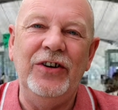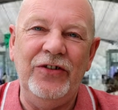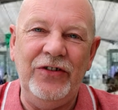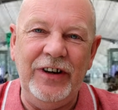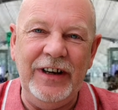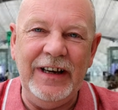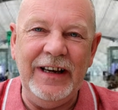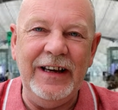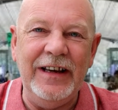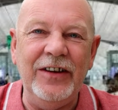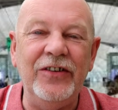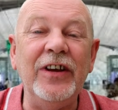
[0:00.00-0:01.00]
She
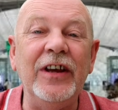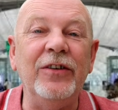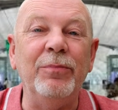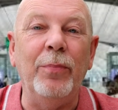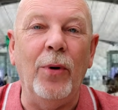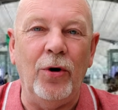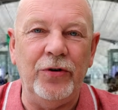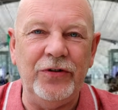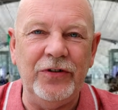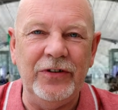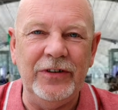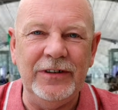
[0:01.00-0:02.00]
is his boss.